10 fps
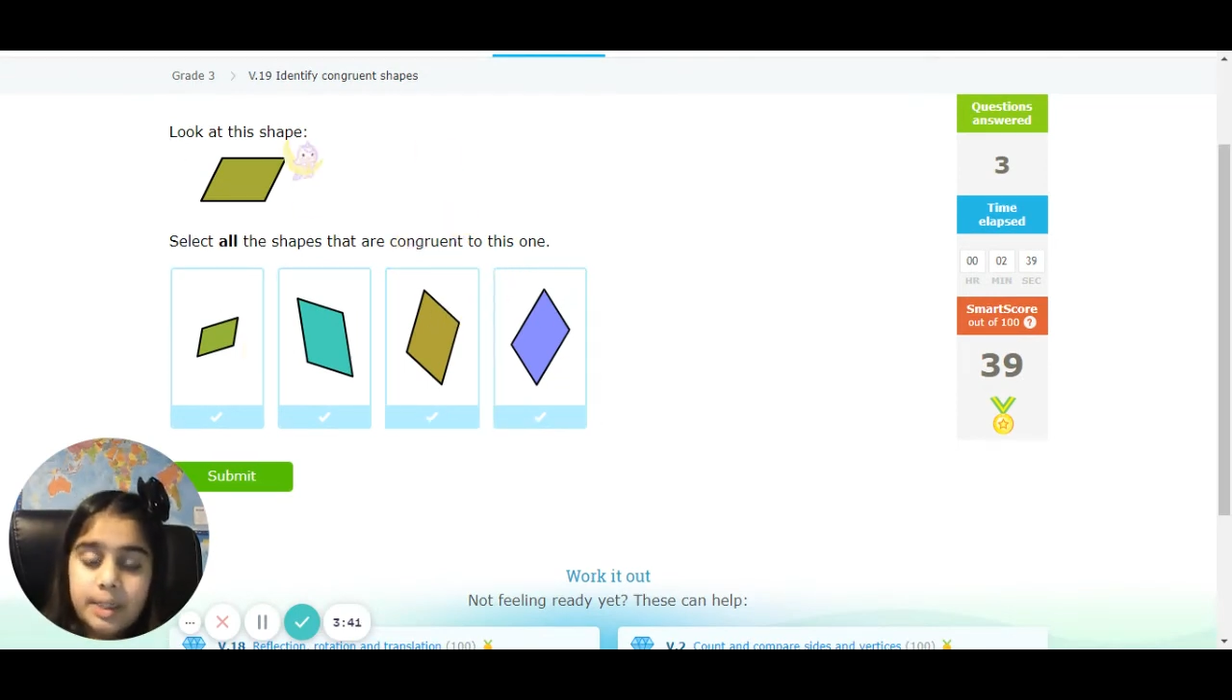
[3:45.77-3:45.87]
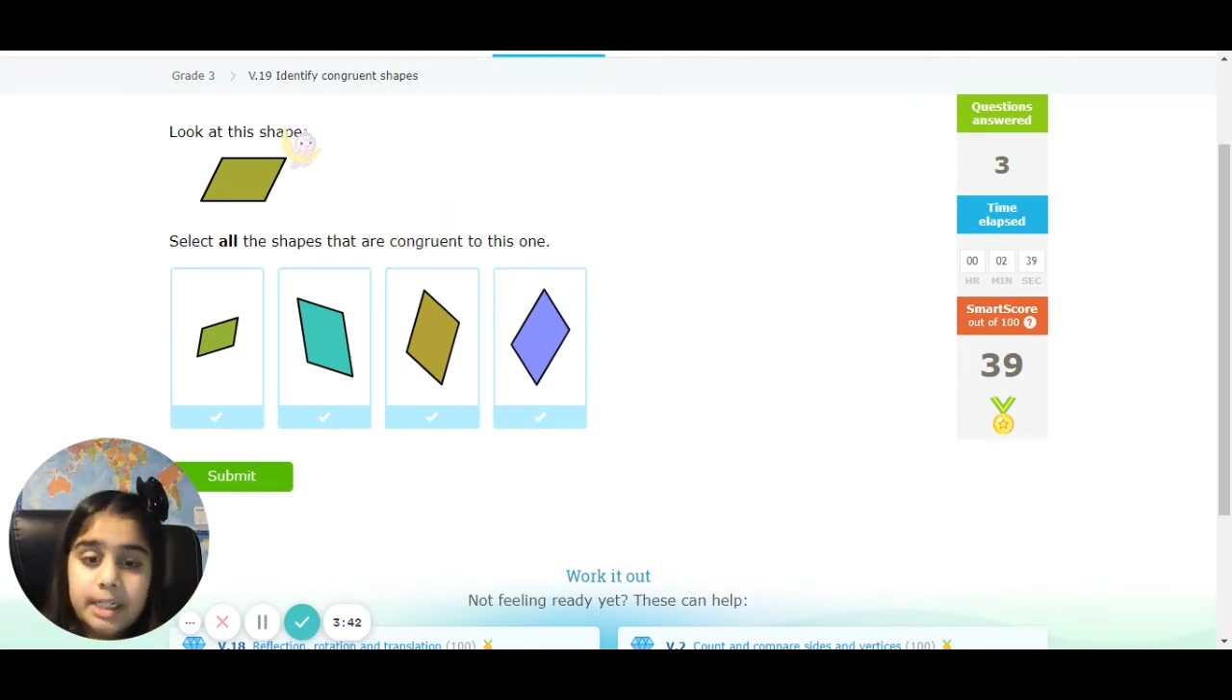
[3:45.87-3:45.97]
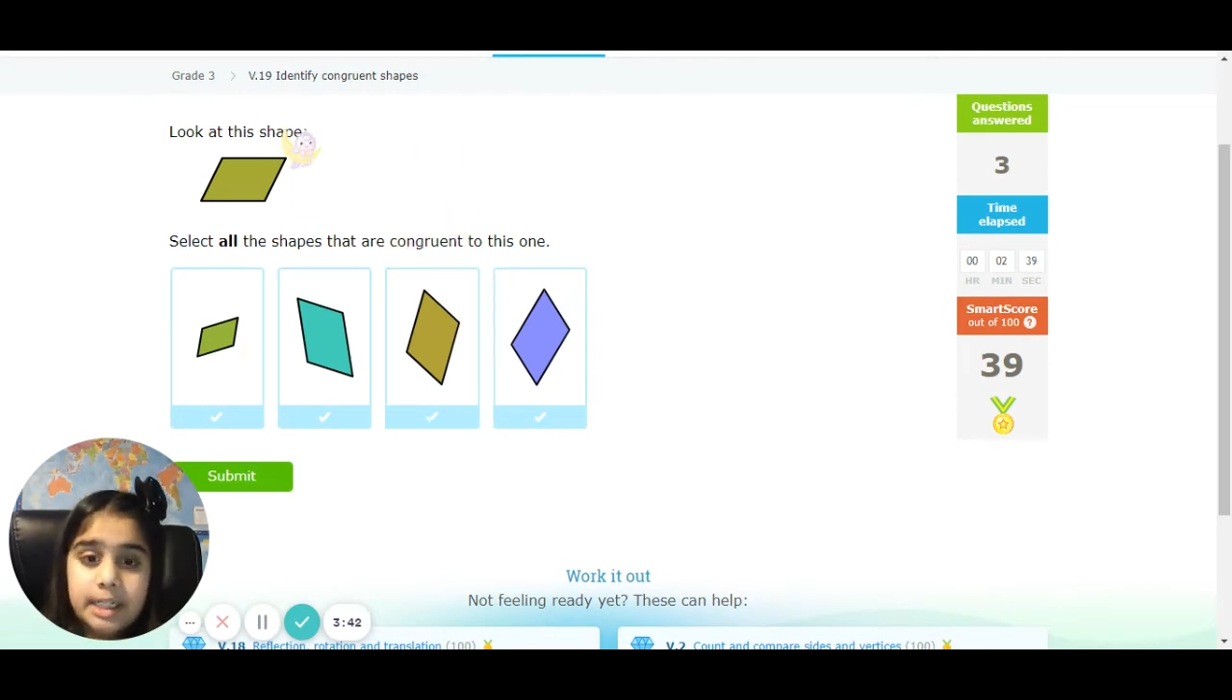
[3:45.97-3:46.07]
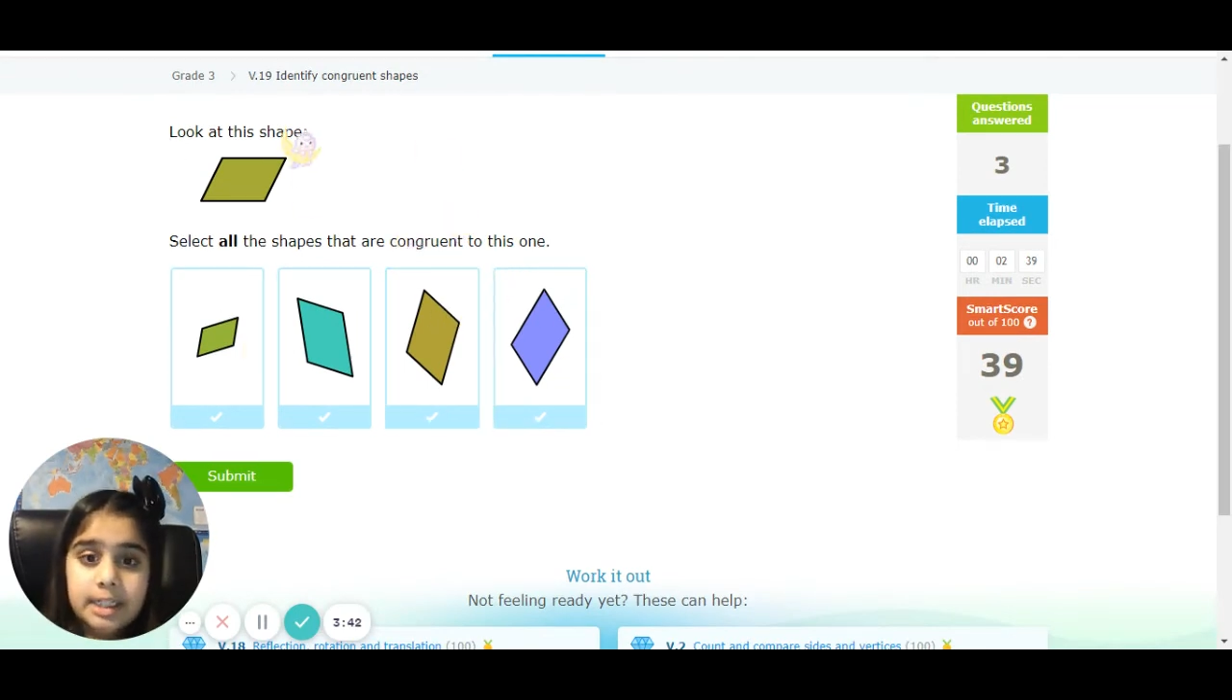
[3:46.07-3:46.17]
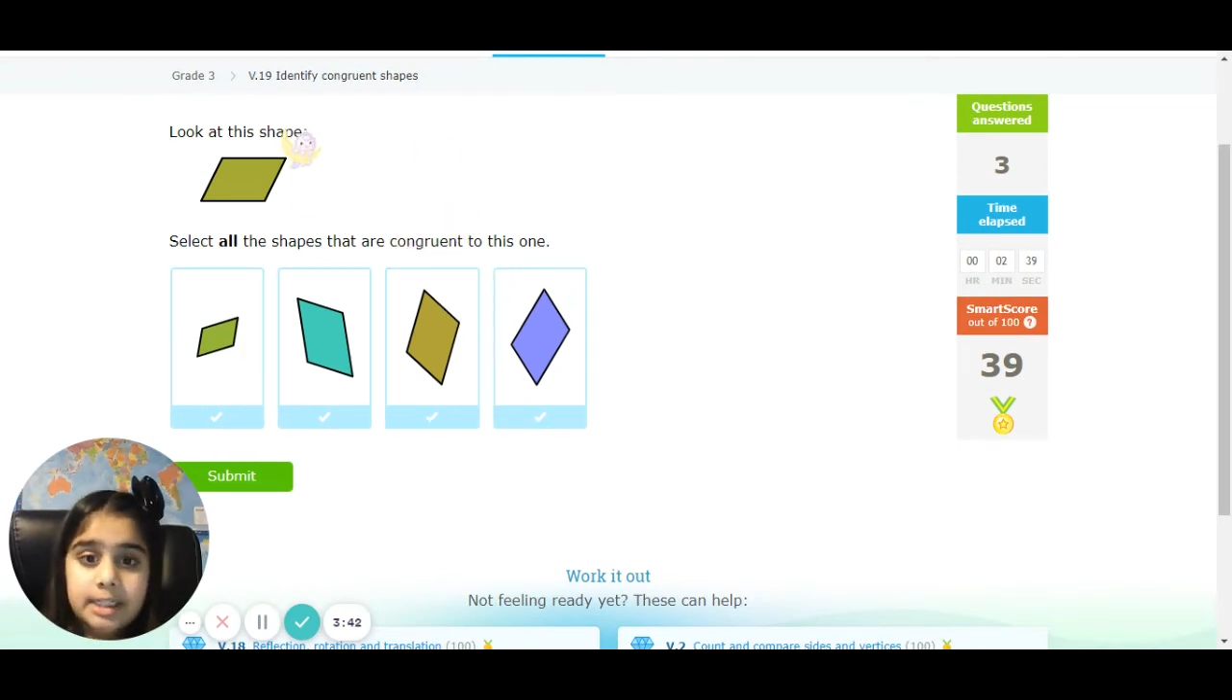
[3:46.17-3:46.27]

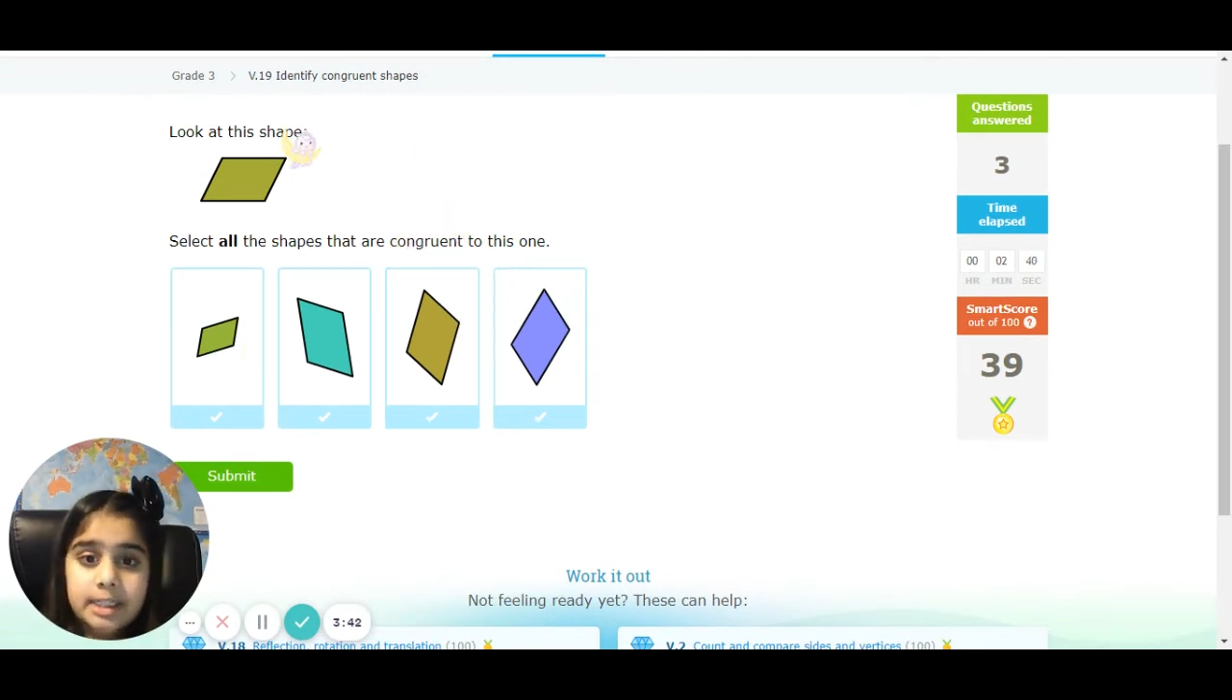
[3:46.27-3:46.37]
We need to